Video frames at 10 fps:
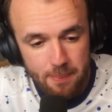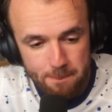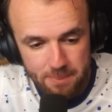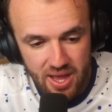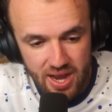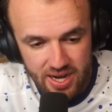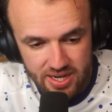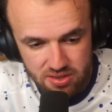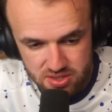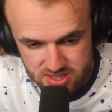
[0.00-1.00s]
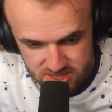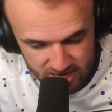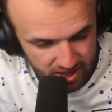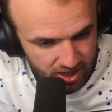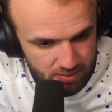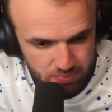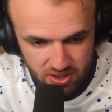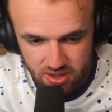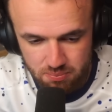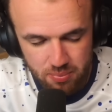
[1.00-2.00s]
by the setup
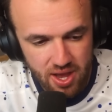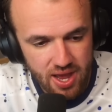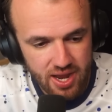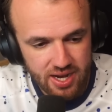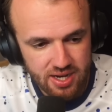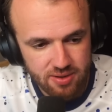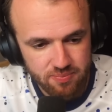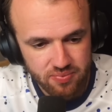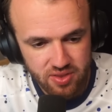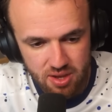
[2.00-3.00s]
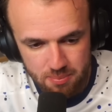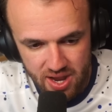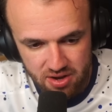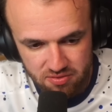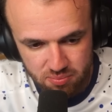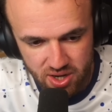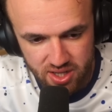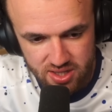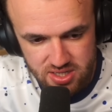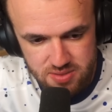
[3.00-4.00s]
and by the amount of
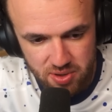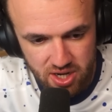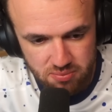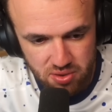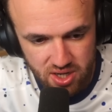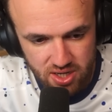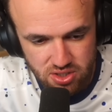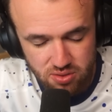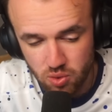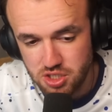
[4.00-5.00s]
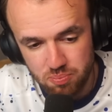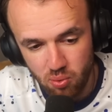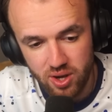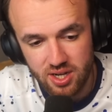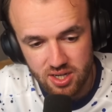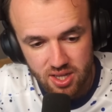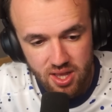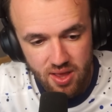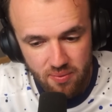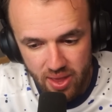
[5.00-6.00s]
money they'd spent on production. At which point,
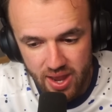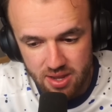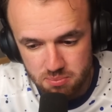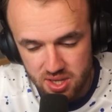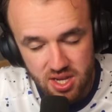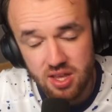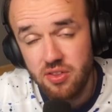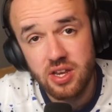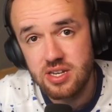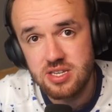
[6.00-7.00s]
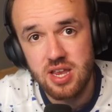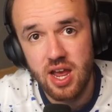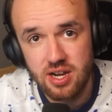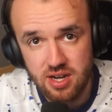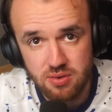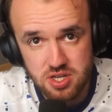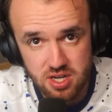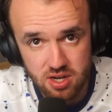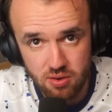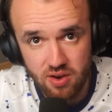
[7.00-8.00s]
I immediately decided I was
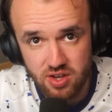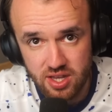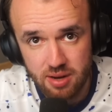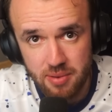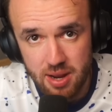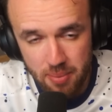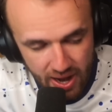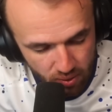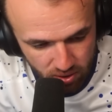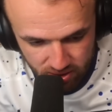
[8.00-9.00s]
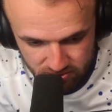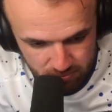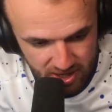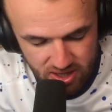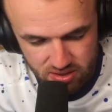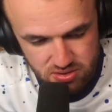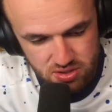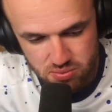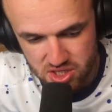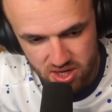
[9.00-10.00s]
going to do everything in my power in the main
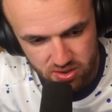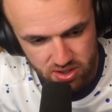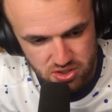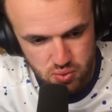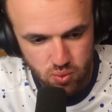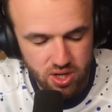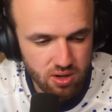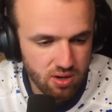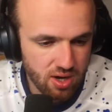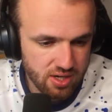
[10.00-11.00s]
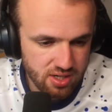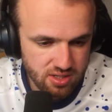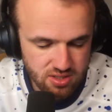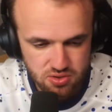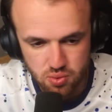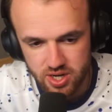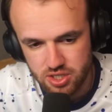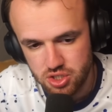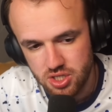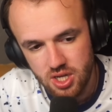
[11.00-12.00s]
YouTube channel, on Twitter, on
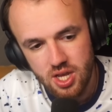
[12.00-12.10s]
Twitch.